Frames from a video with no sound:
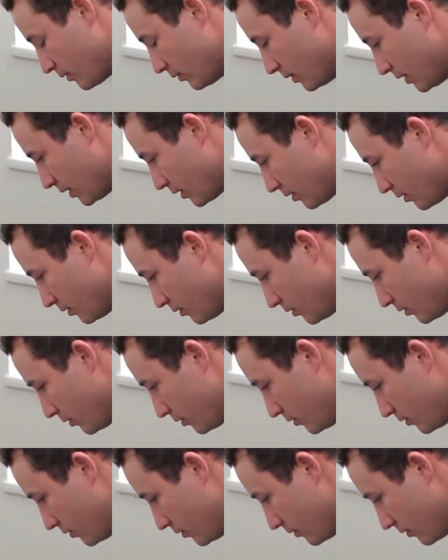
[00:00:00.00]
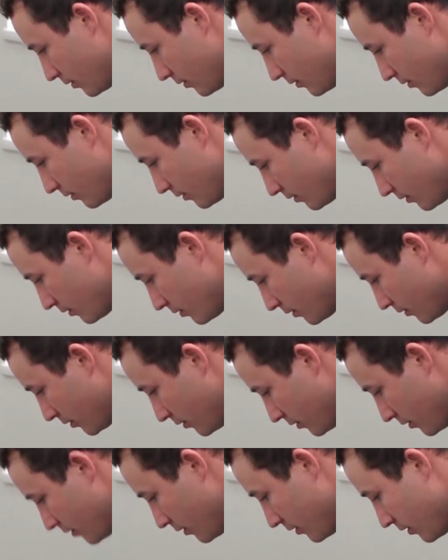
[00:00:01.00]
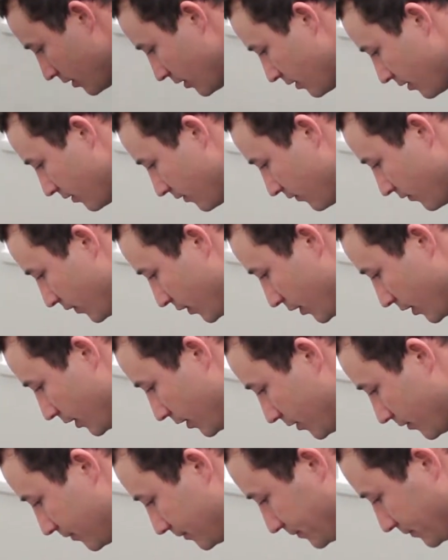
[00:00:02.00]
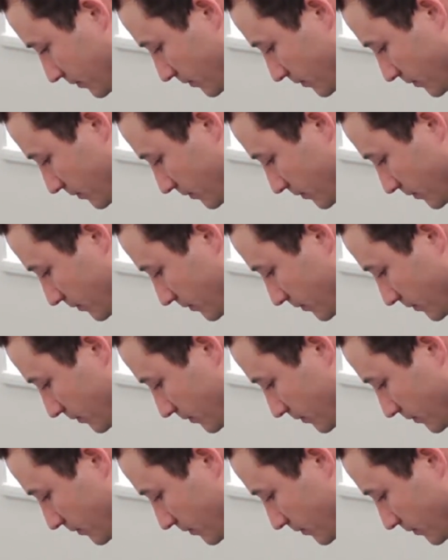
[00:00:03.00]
little, very good,